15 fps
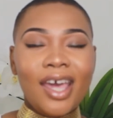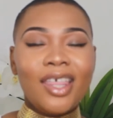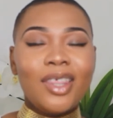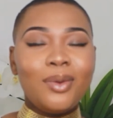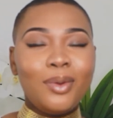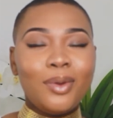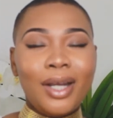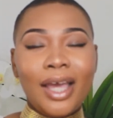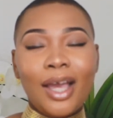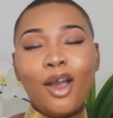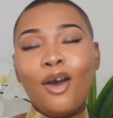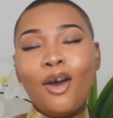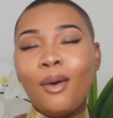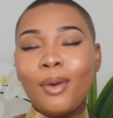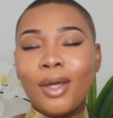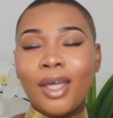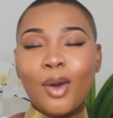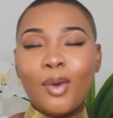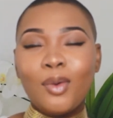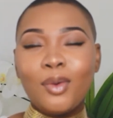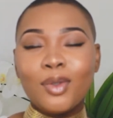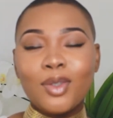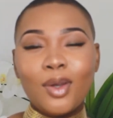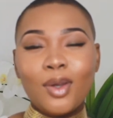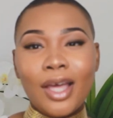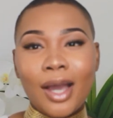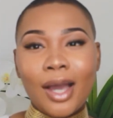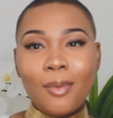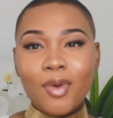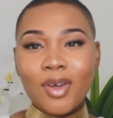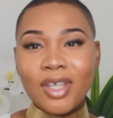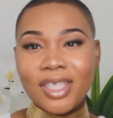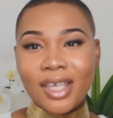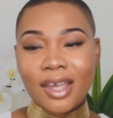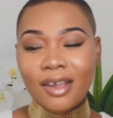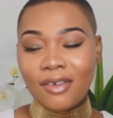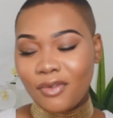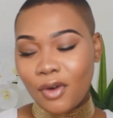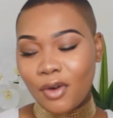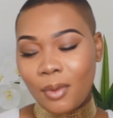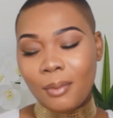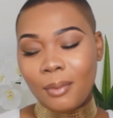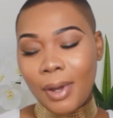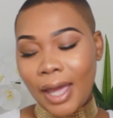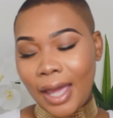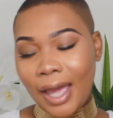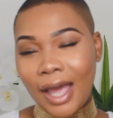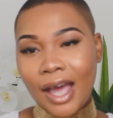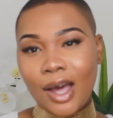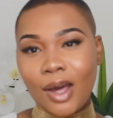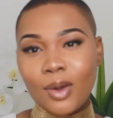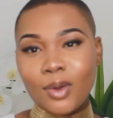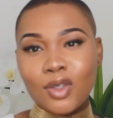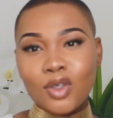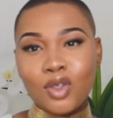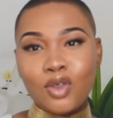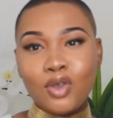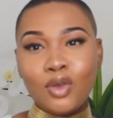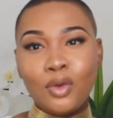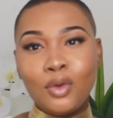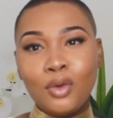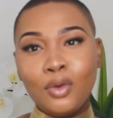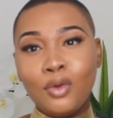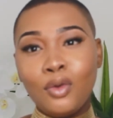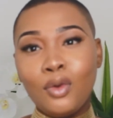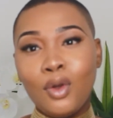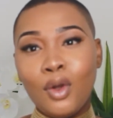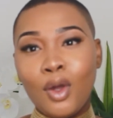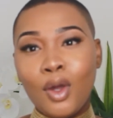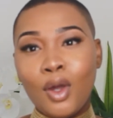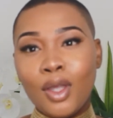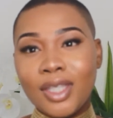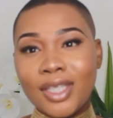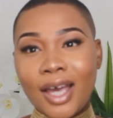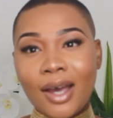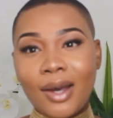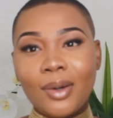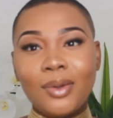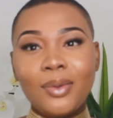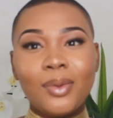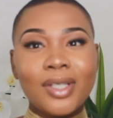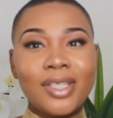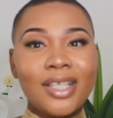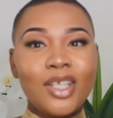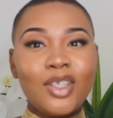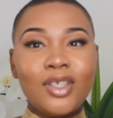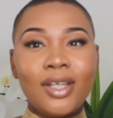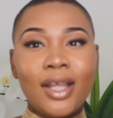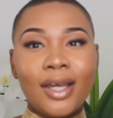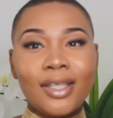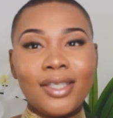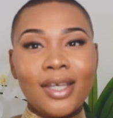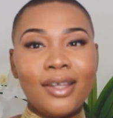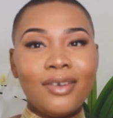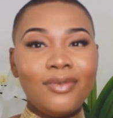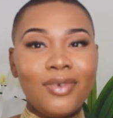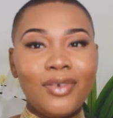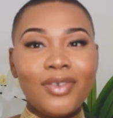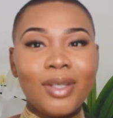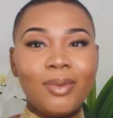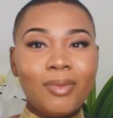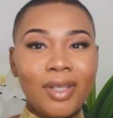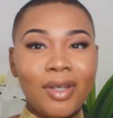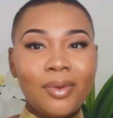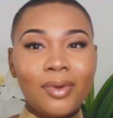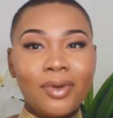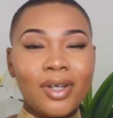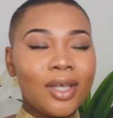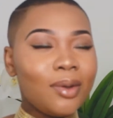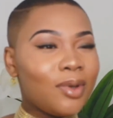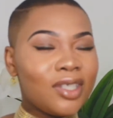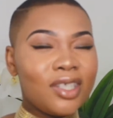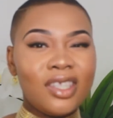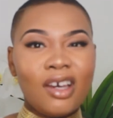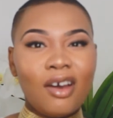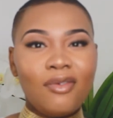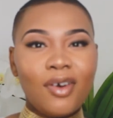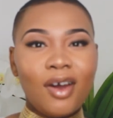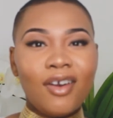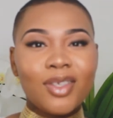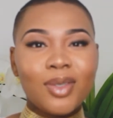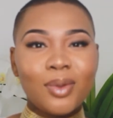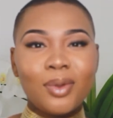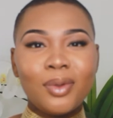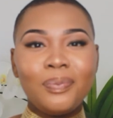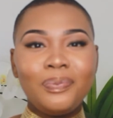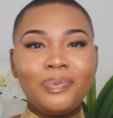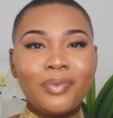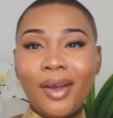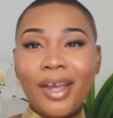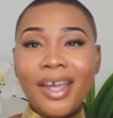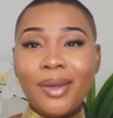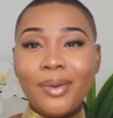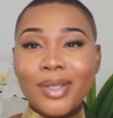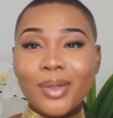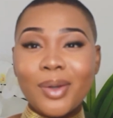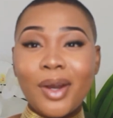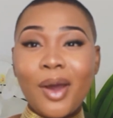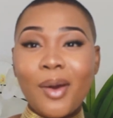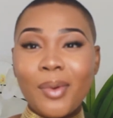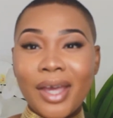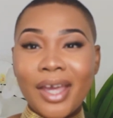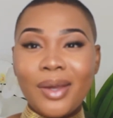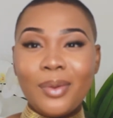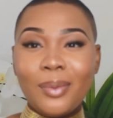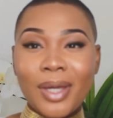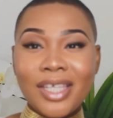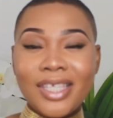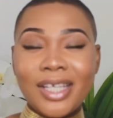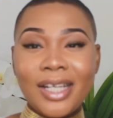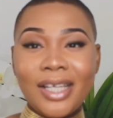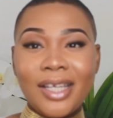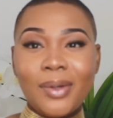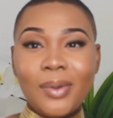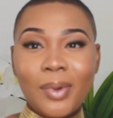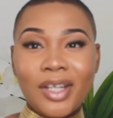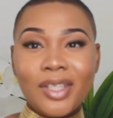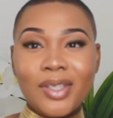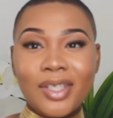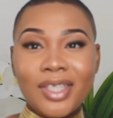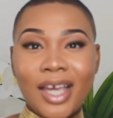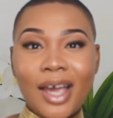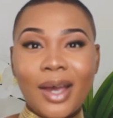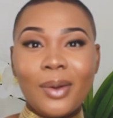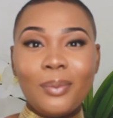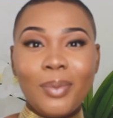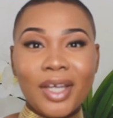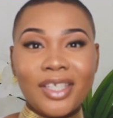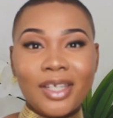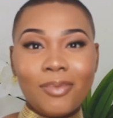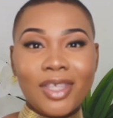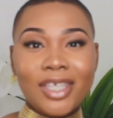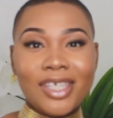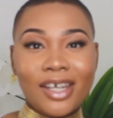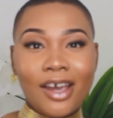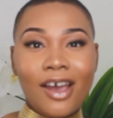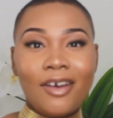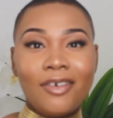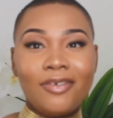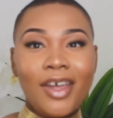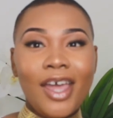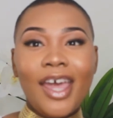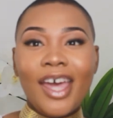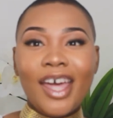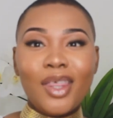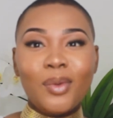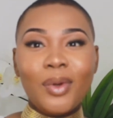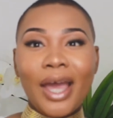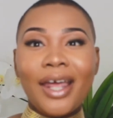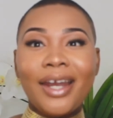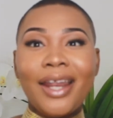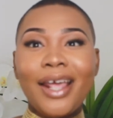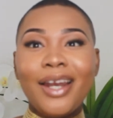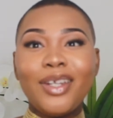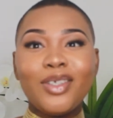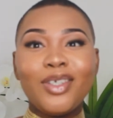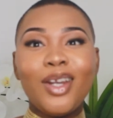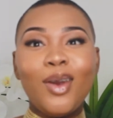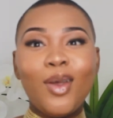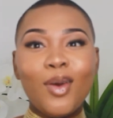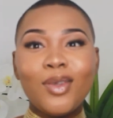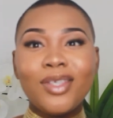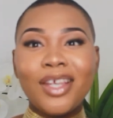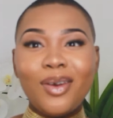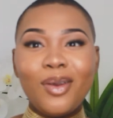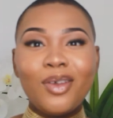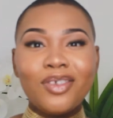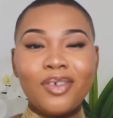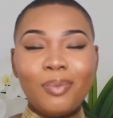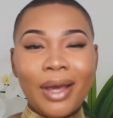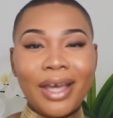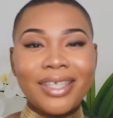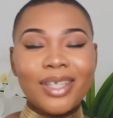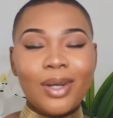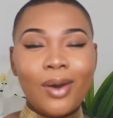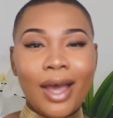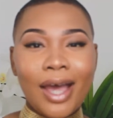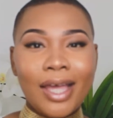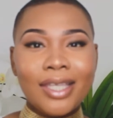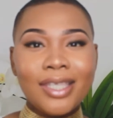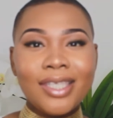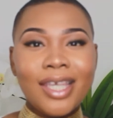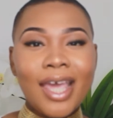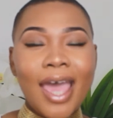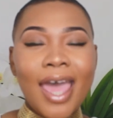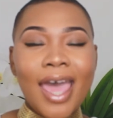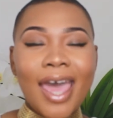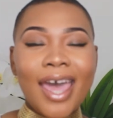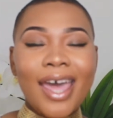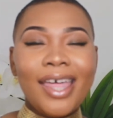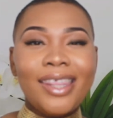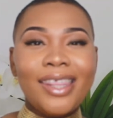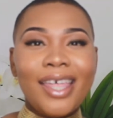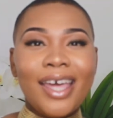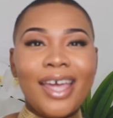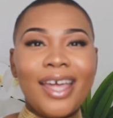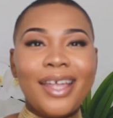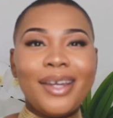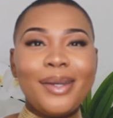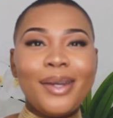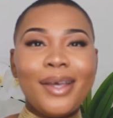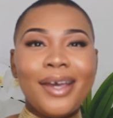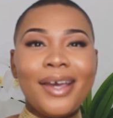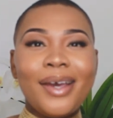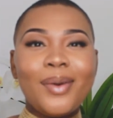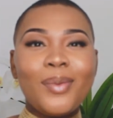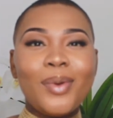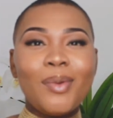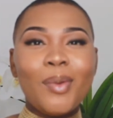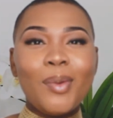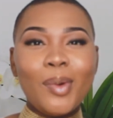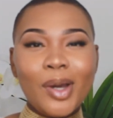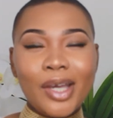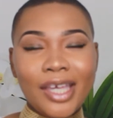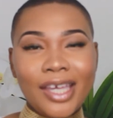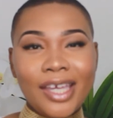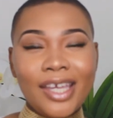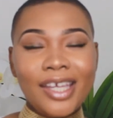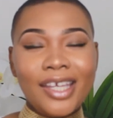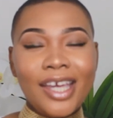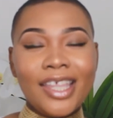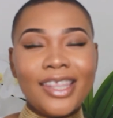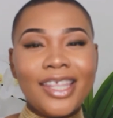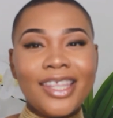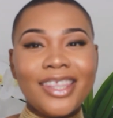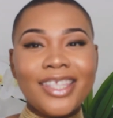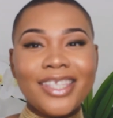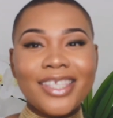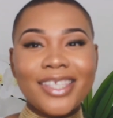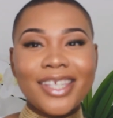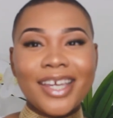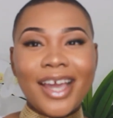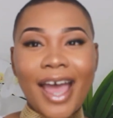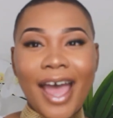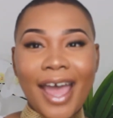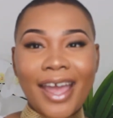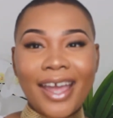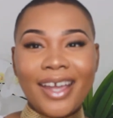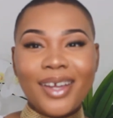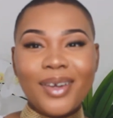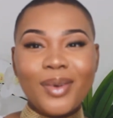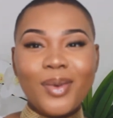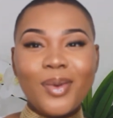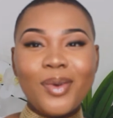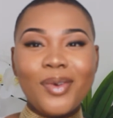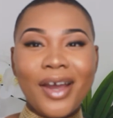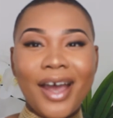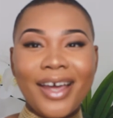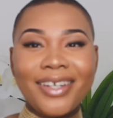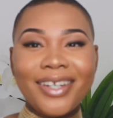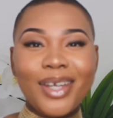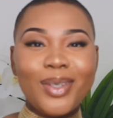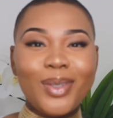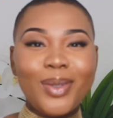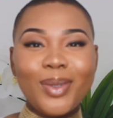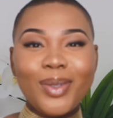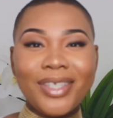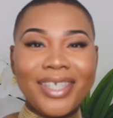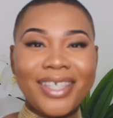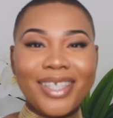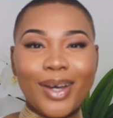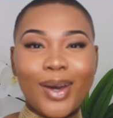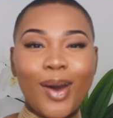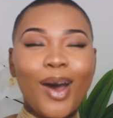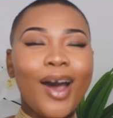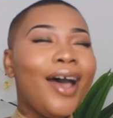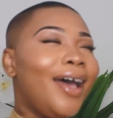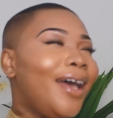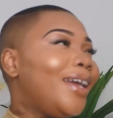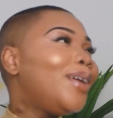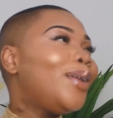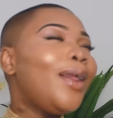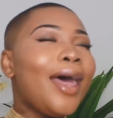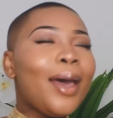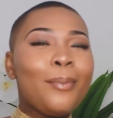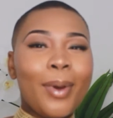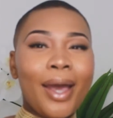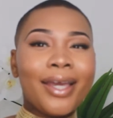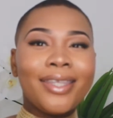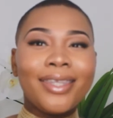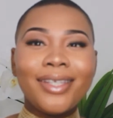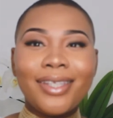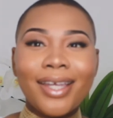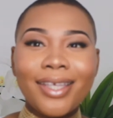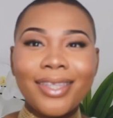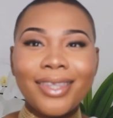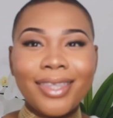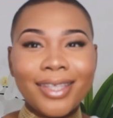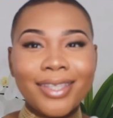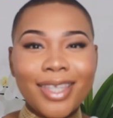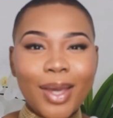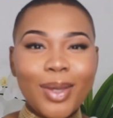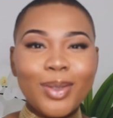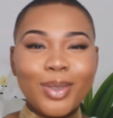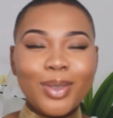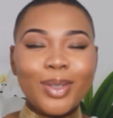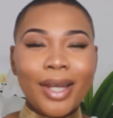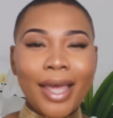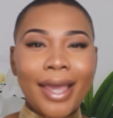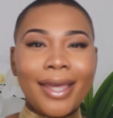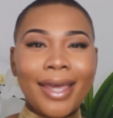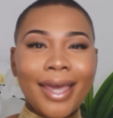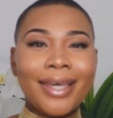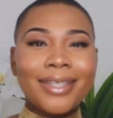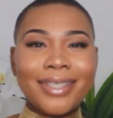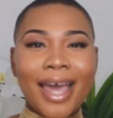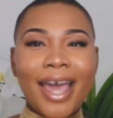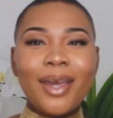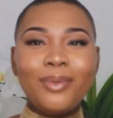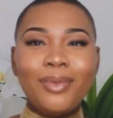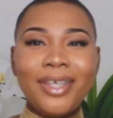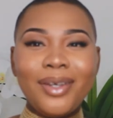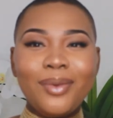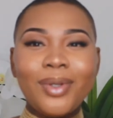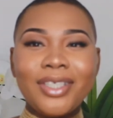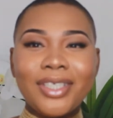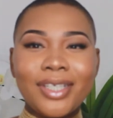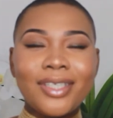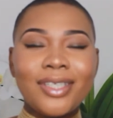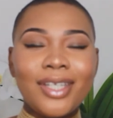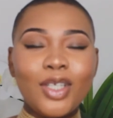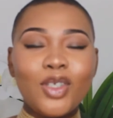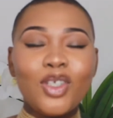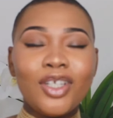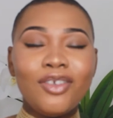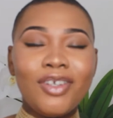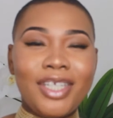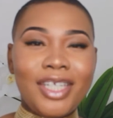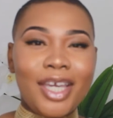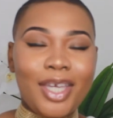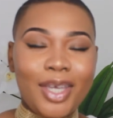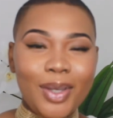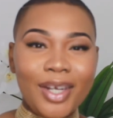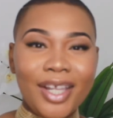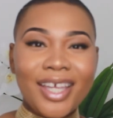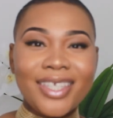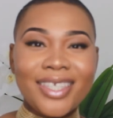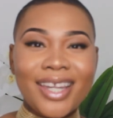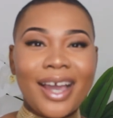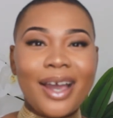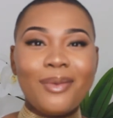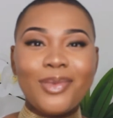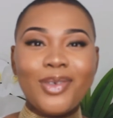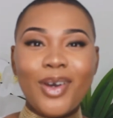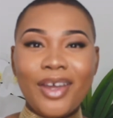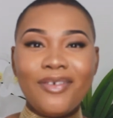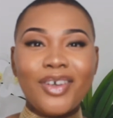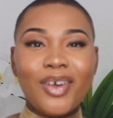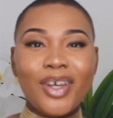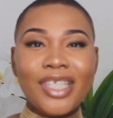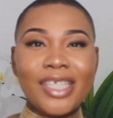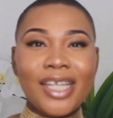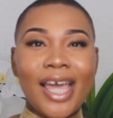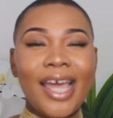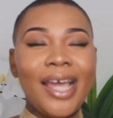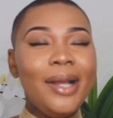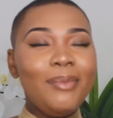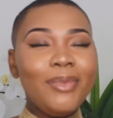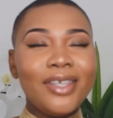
And then we were like, oh, okay, cool. So like I'm always saying, from my house to town was literally like a 10-15 minute walk. It wasn't that far at all. Anyways, on our way, we basically went to town, picked up the stuff, and then we had like literally loads and loads of bags in our hands. And then we were walking, and then this guy who had a two-seater car, you know, like back in the day, the things that used to like excite me were just literally ridiculous. Like, I'm not even going to lie.